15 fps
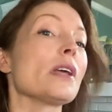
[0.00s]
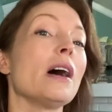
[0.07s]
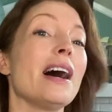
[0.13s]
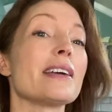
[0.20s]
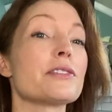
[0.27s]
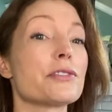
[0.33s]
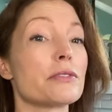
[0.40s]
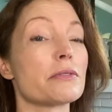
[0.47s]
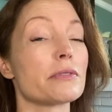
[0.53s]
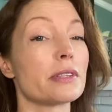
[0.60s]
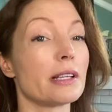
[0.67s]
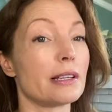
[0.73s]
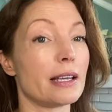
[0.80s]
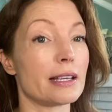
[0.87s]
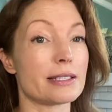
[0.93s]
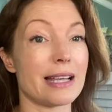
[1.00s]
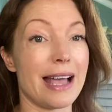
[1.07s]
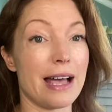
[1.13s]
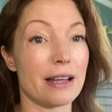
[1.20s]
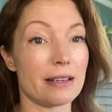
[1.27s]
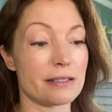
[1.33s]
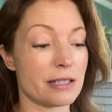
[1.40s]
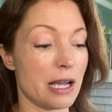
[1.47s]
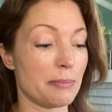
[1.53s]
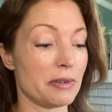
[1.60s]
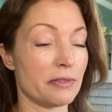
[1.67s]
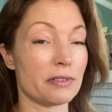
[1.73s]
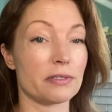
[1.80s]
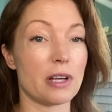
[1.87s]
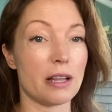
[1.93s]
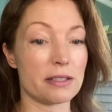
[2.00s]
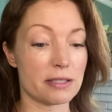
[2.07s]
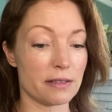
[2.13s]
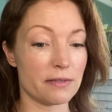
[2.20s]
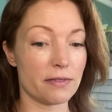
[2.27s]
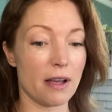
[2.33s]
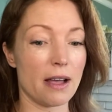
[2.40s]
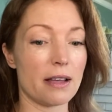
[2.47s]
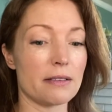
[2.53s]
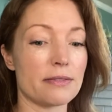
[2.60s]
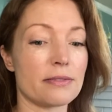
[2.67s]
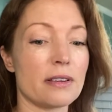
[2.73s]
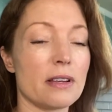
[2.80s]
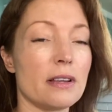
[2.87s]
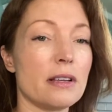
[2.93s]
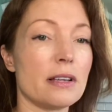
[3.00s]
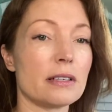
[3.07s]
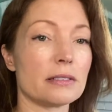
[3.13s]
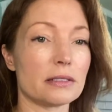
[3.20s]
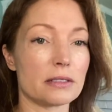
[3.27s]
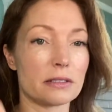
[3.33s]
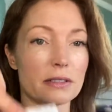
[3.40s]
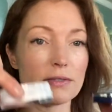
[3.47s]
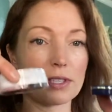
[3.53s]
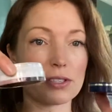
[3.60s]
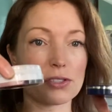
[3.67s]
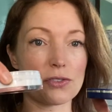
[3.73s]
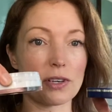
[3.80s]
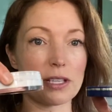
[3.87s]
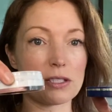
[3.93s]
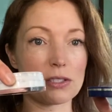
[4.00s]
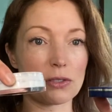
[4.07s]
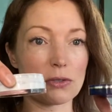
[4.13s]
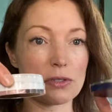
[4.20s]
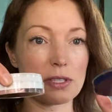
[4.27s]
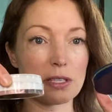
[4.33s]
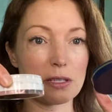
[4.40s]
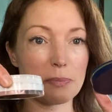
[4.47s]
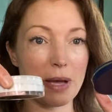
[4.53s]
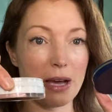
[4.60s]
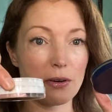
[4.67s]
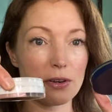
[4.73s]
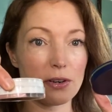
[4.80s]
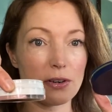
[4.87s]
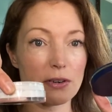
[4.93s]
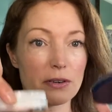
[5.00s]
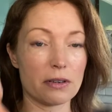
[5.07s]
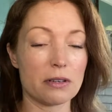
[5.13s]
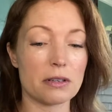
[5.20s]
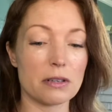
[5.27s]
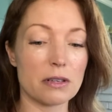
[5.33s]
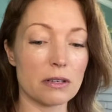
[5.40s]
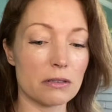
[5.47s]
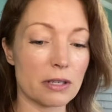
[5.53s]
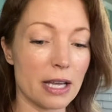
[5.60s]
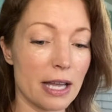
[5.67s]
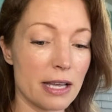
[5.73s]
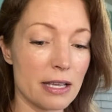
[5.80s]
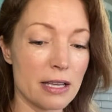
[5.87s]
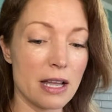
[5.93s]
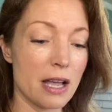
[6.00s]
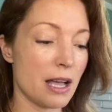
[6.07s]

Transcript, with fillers: I do really like to add on top of a Flawless in 5 a little of this translucent powder, okay?